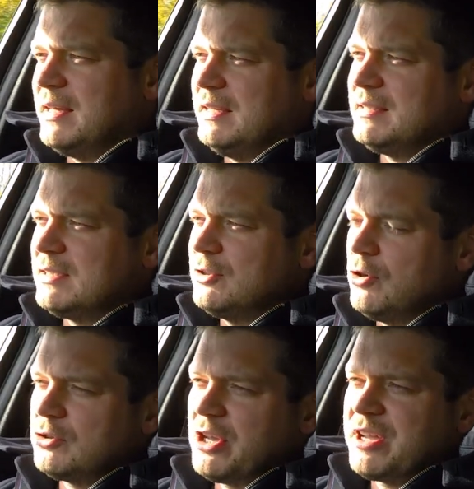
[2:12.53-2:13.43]
It's
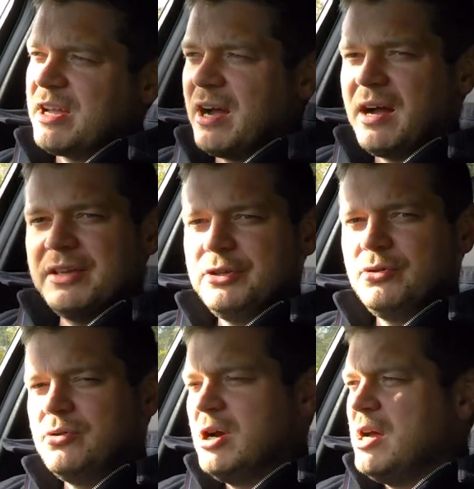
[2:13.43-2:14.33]
not a car
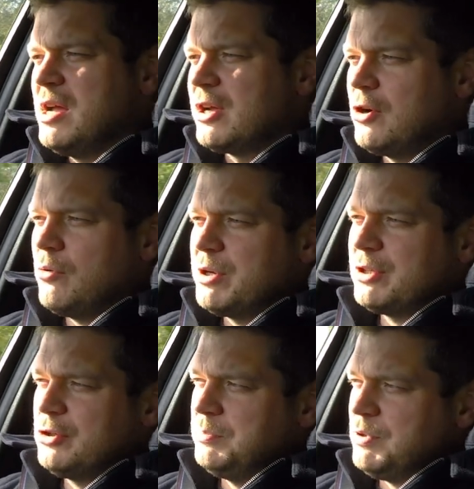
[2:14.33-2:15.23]
you're going
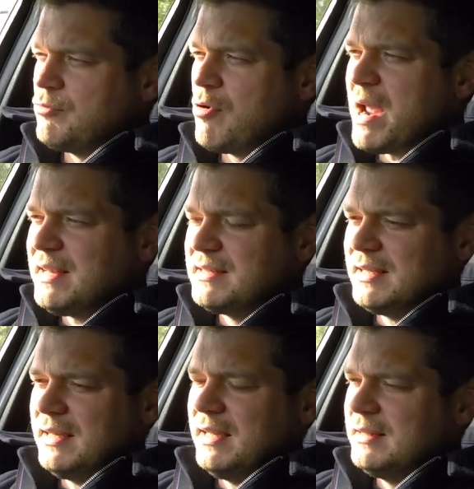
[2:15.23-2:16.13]
to be
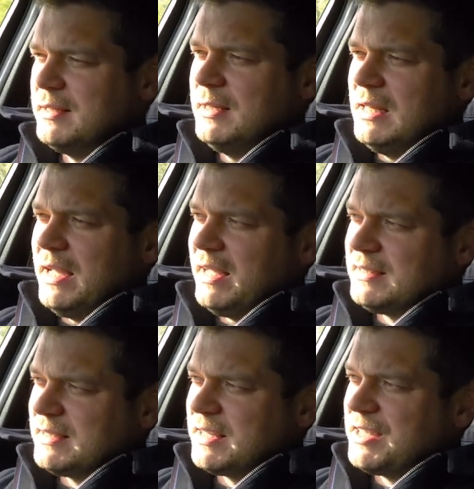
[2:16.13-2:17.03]
racing in.
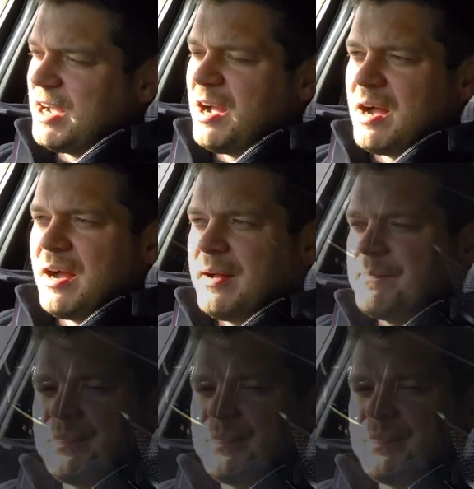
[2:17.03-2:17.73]
It's the car